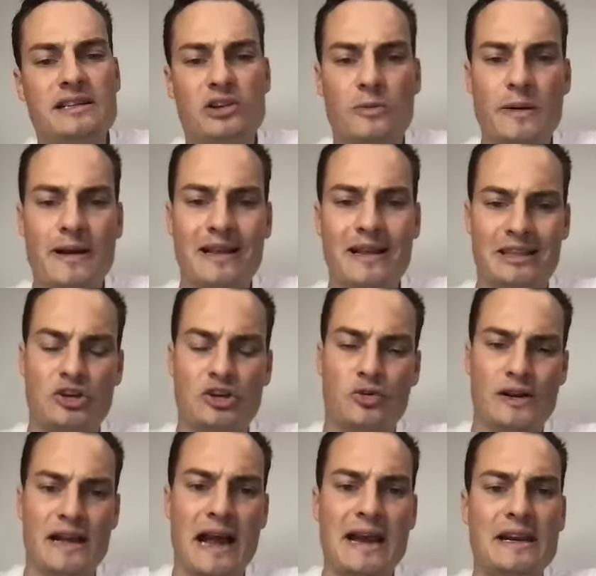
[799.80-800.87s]
a little bit about like the
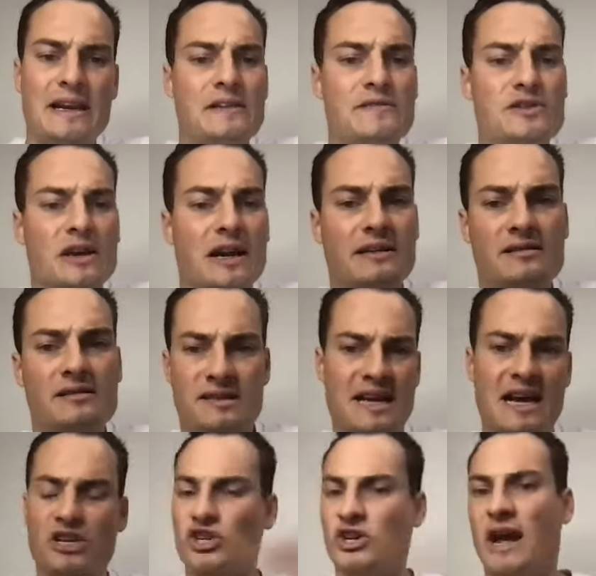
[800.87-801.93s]
creatives. Like, does
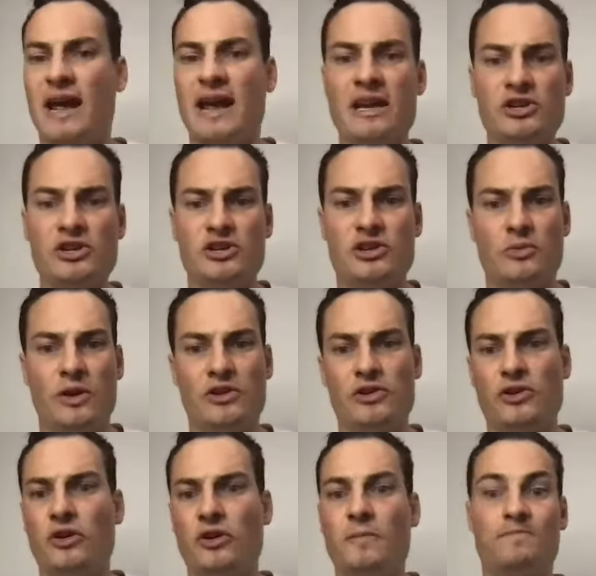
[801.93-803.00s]
that change when
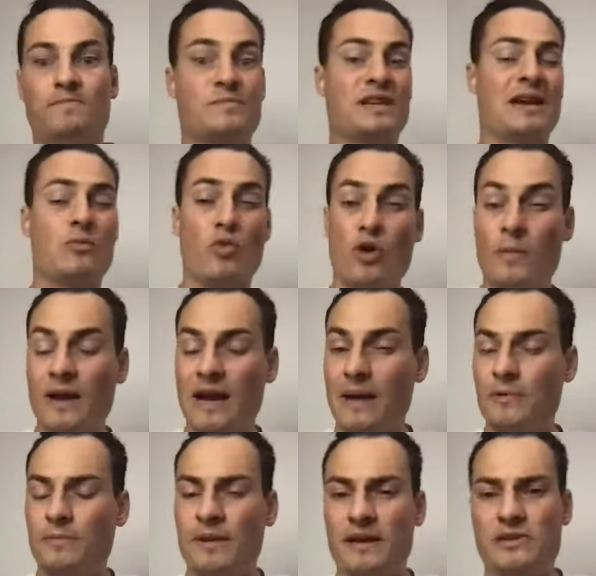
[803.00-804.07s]
you're, say, warming up
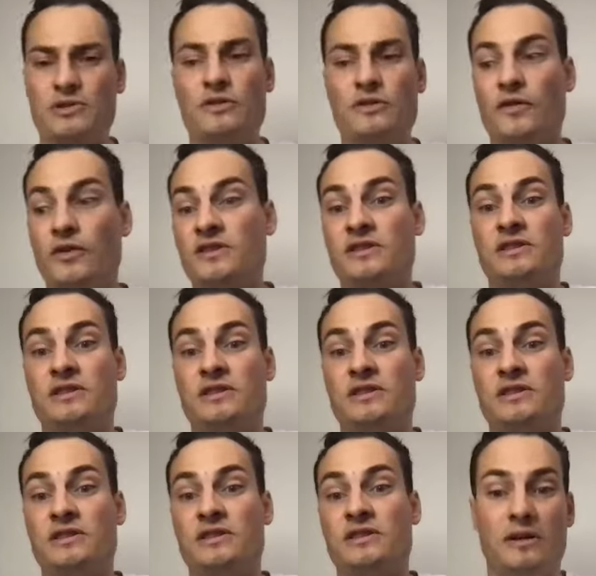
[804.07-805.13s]
your pixel versus if you've
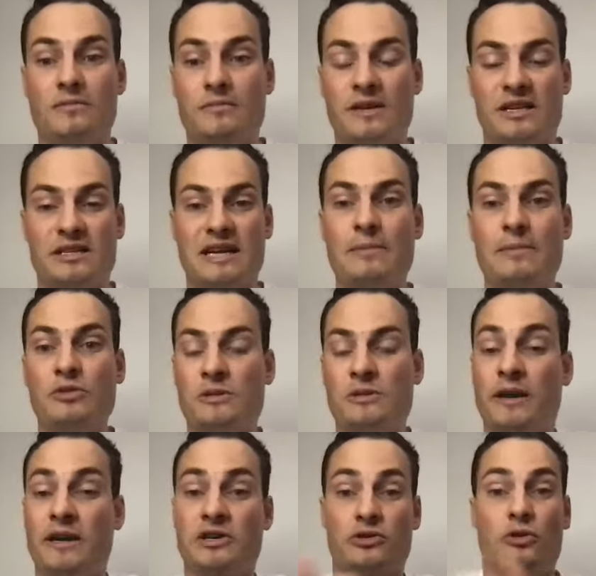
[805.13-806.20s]
got an established
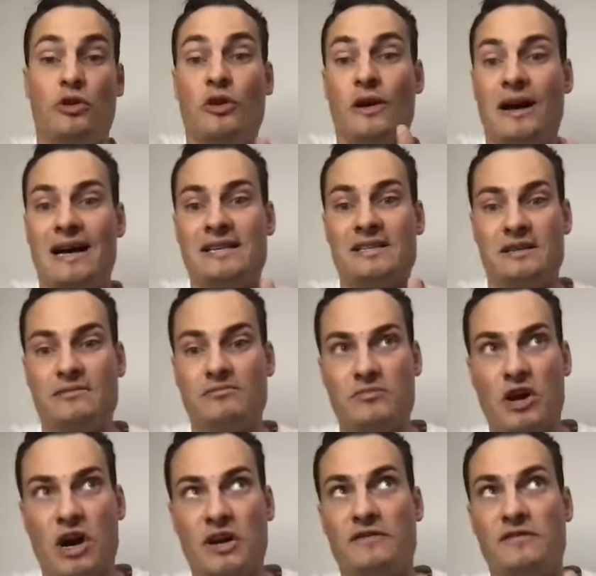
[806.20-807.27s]
pixel, or as it
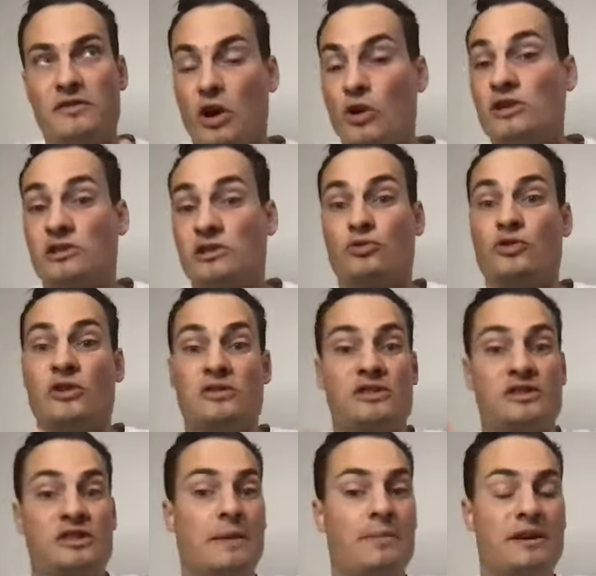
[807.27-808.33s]
kind of goes through those
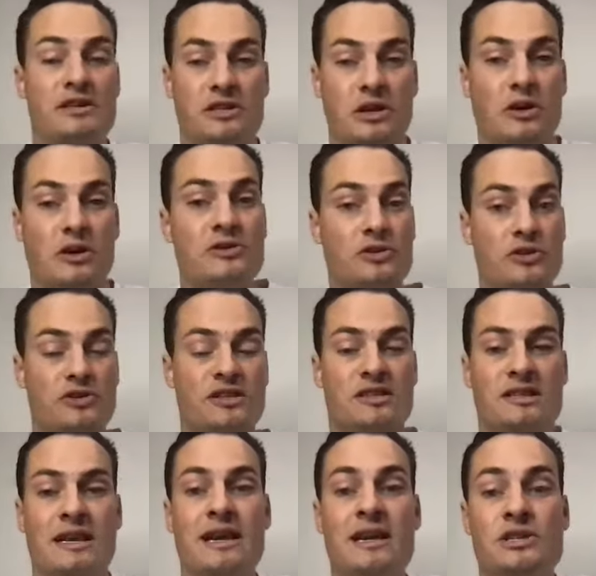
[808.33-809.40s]
stepping stones or those
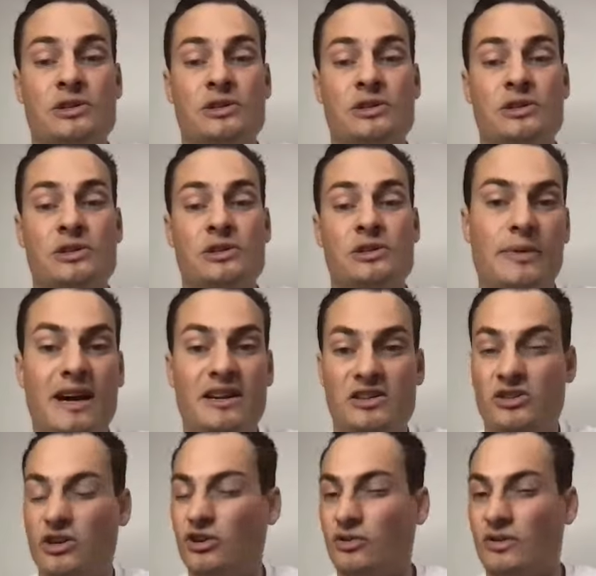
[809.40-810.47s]
stairs you were talking about?
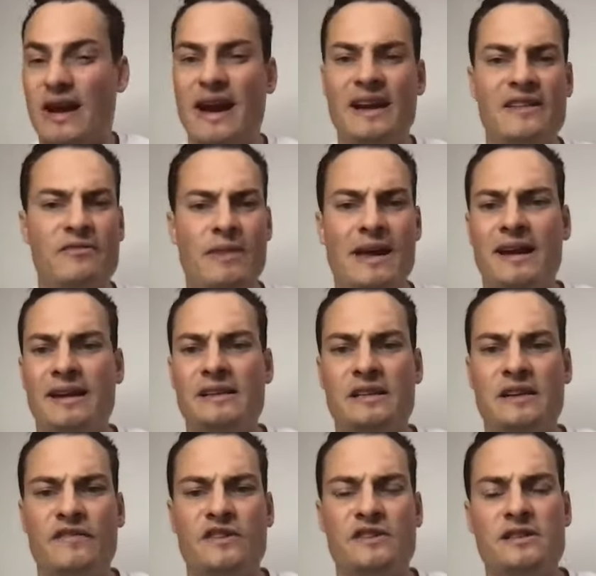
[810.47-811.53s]
Does your creative make any
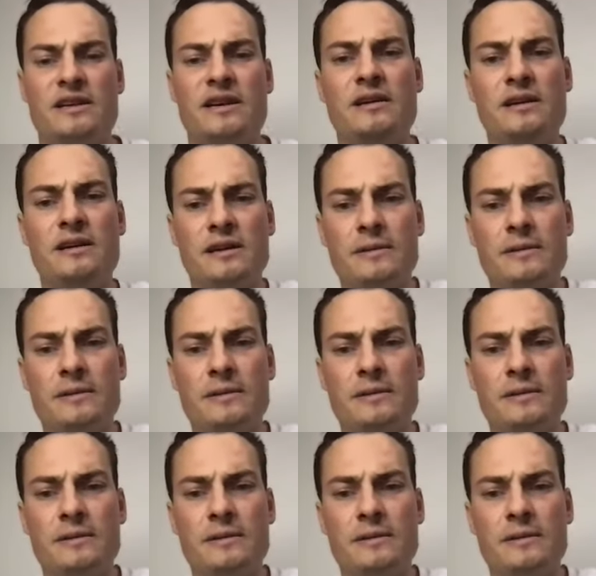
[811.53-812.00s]
difference there?